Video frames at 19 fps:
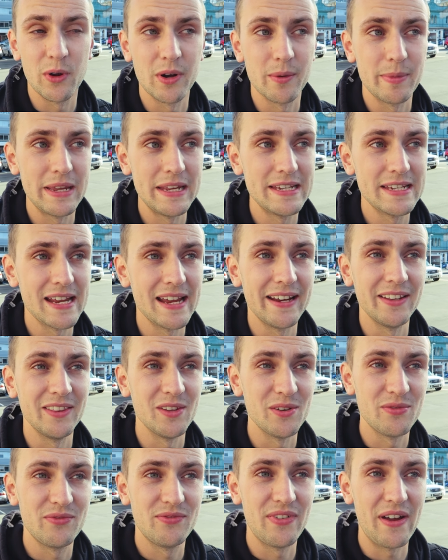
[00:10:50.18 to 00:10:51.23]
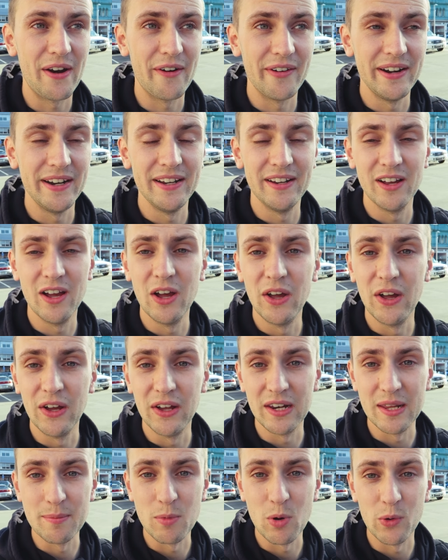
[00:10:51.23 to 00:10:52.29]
we're going to be taking the ferry early